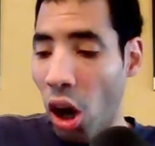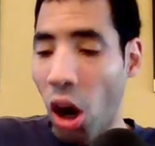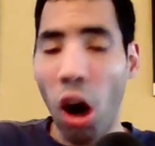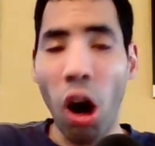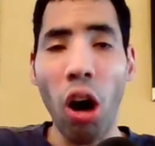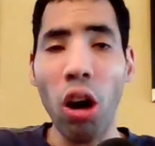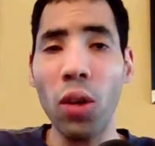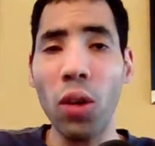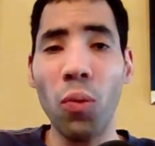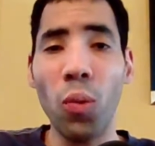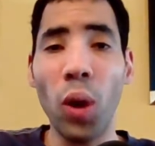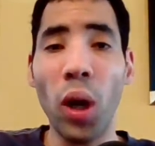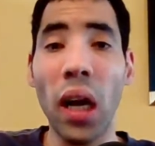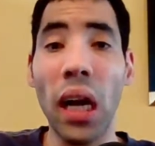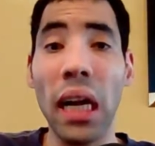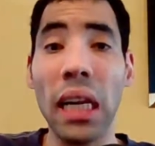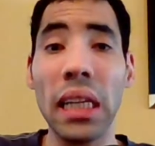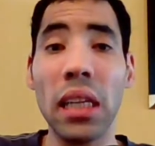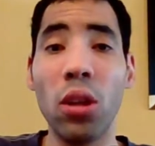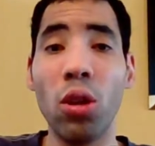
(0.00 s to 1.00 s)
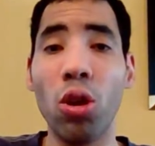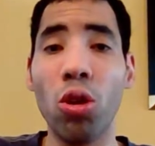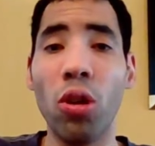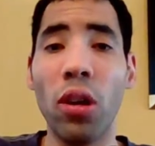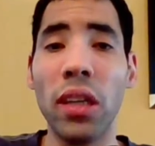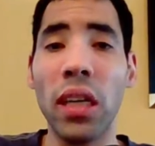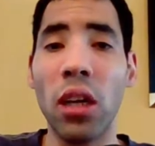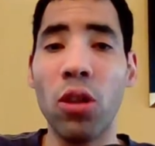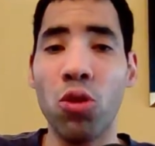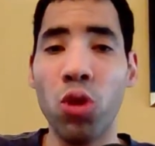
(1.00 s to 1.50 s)
All the Woody actors do a
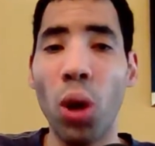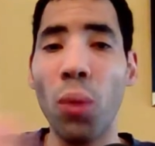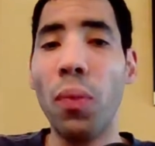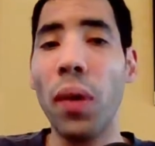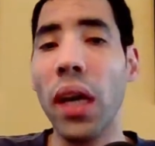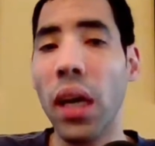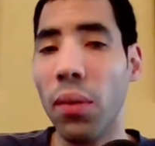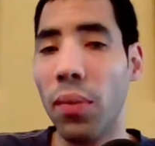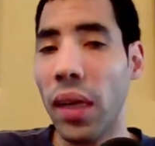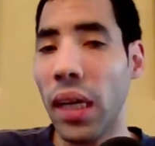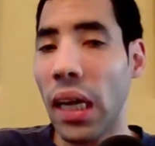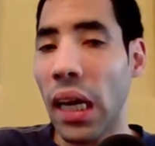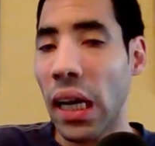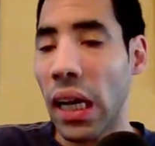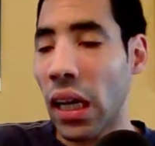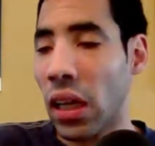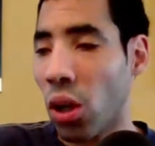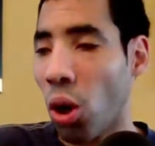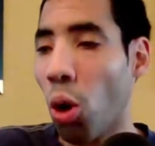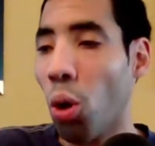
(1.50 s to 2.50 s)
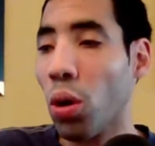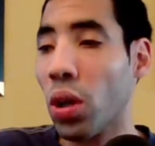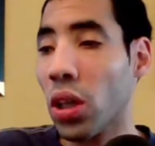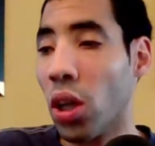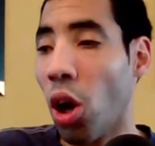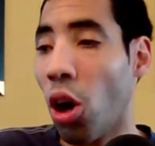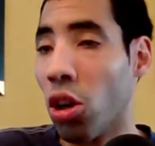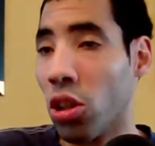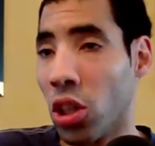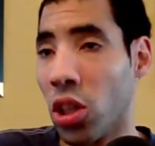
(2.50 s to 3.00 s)
great job. Troy Baker video and Hulk is
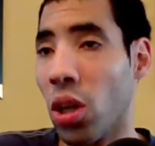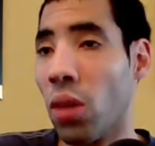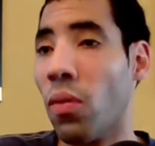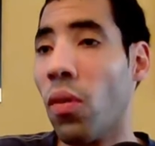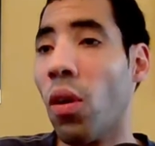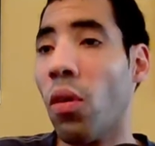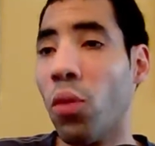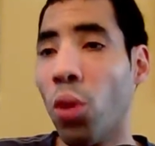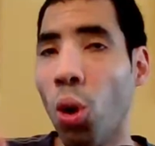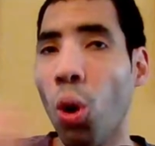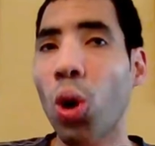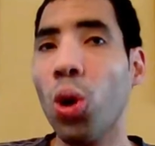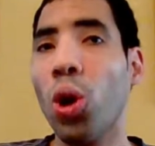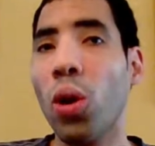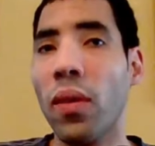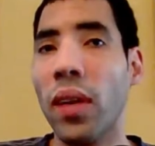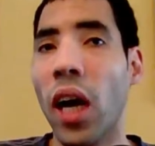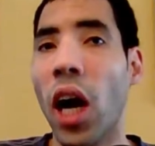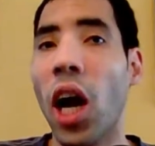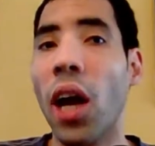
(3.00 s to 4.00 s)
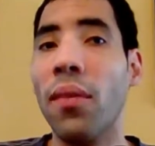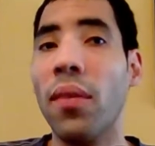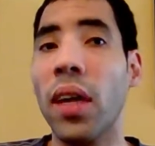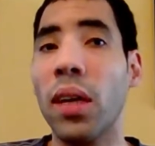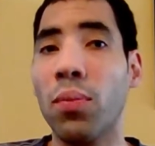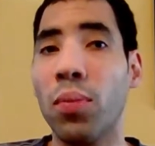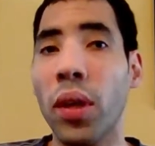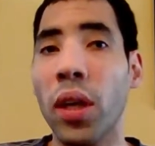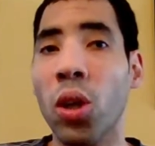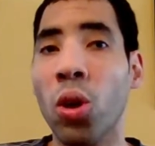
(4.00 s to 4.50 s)
awesome. Um, one knows Iron
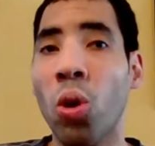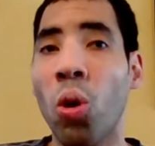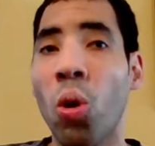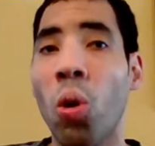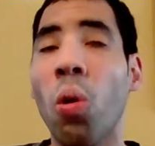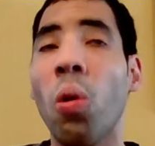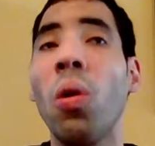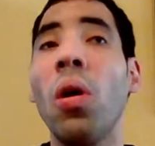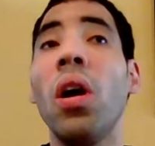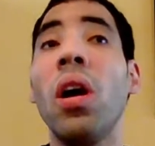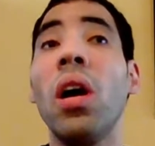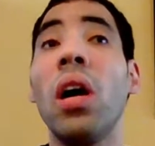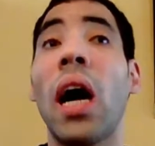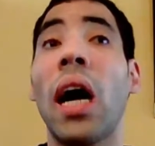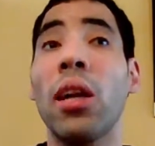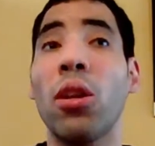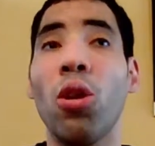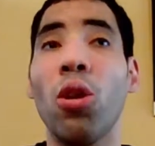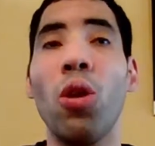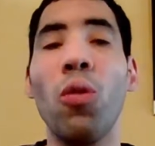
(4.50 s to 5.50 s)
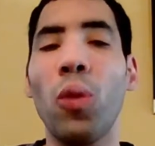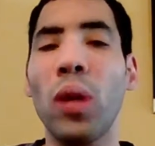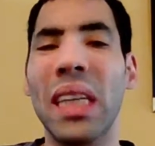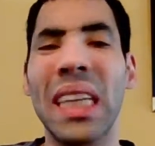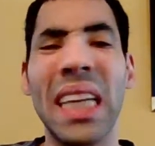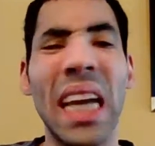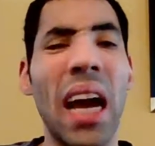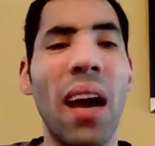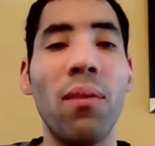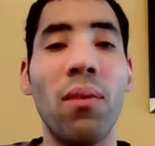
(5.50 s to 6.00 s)
Man pretty cool. I don't know
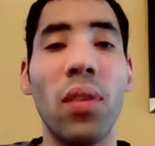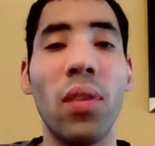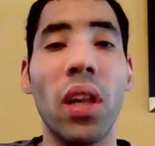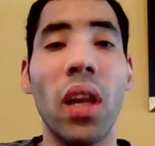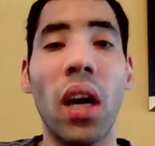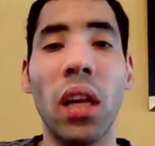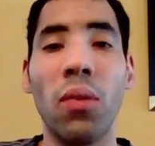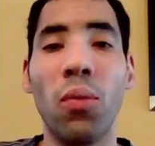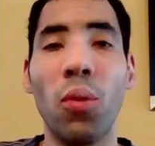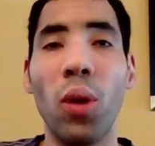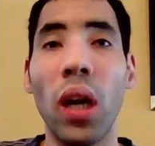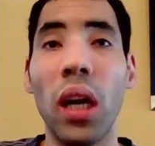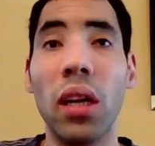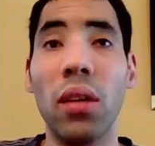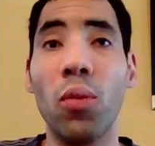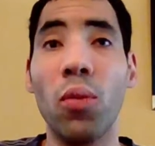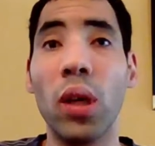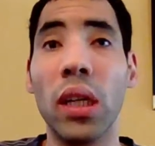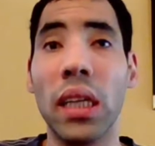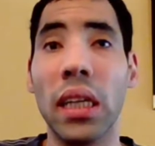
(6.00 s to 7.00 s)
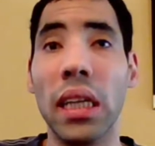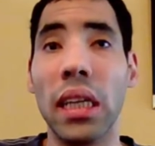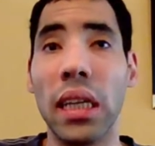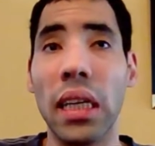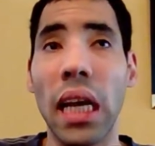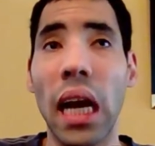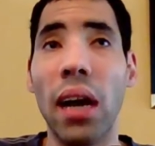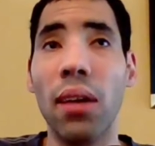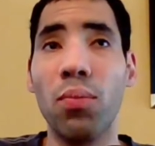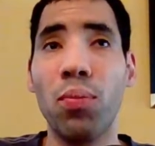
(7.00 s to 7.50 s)
which chap, uh, the voice which
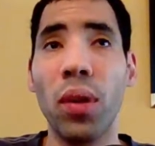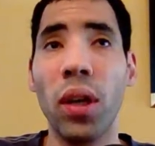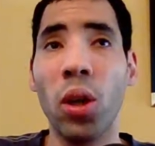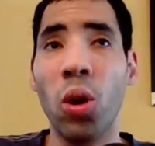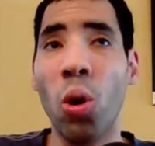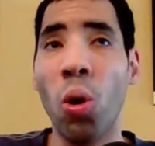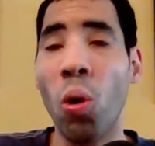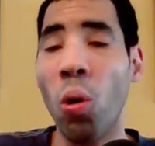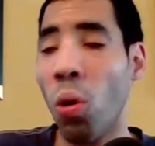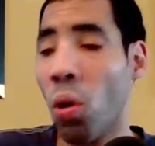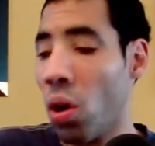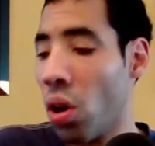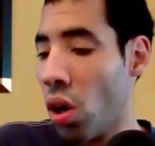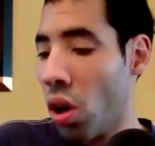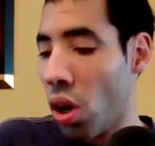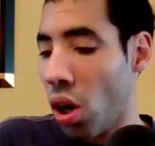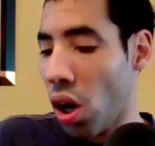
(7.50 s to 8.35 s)
chap pretty cool.